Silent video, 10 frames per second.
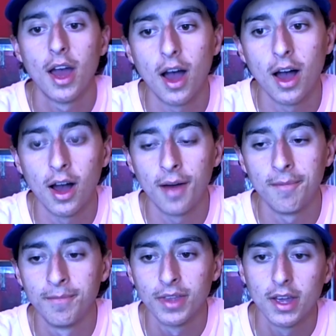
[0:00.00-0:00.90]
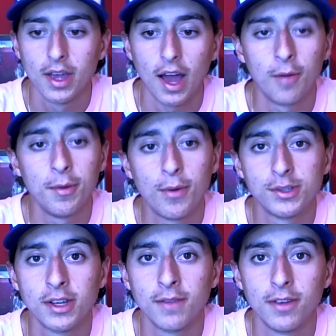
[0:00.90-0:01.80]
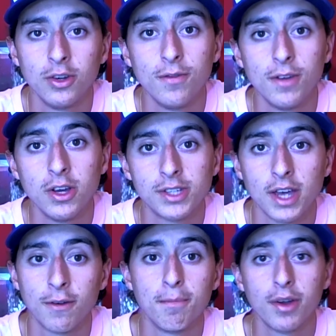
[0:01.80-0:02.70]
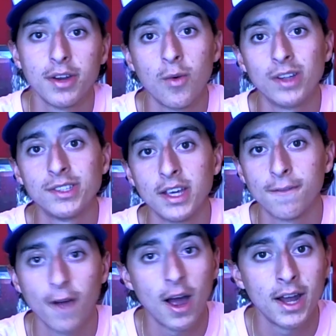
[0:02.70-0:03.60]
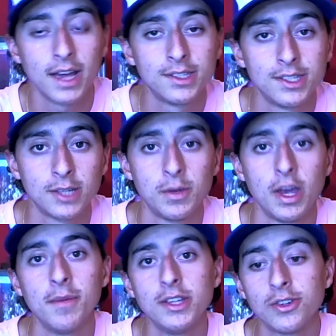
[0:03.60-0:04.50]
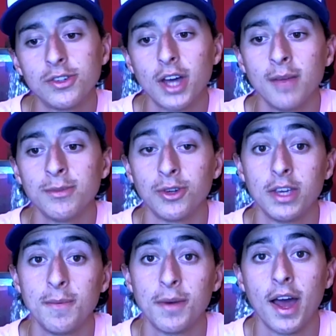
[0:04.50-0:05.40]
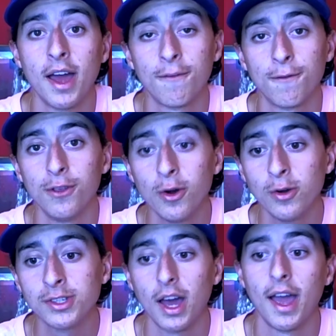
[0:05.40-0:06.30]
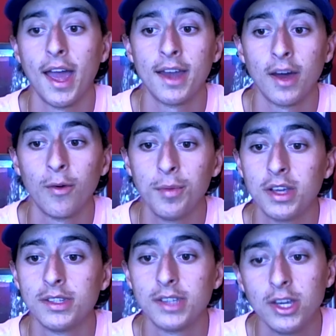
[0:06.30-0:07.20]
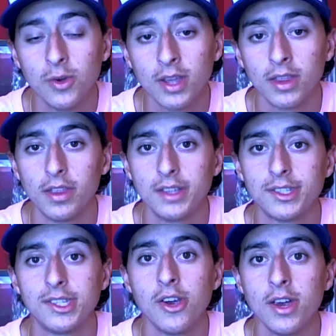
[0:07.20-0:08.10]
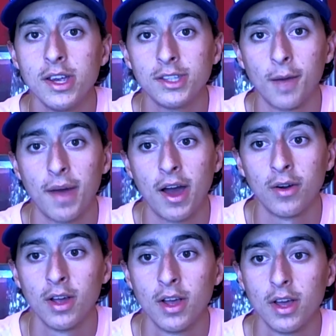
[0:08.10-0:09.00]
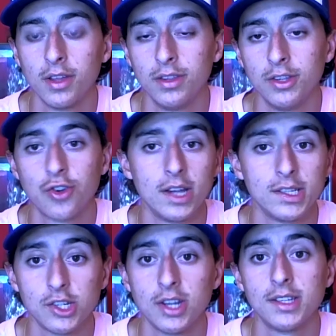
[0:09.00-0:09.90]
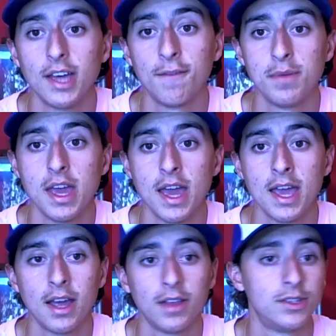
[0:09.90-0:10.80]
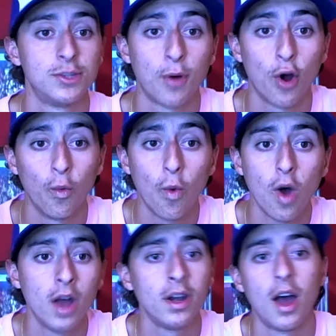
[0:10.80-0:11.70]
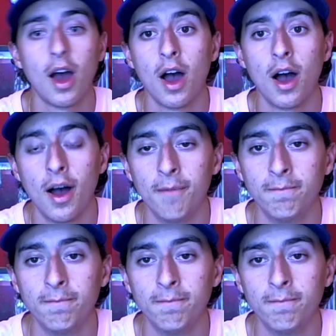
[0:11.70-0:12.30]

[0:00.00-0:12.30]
I'll be posting new videos every Monday, Wednesday, and Friday at 6 p.m. Eastern time, so keep an eye out for those. And I will be continuing this series about the transition into FBA. This is part 1. I'll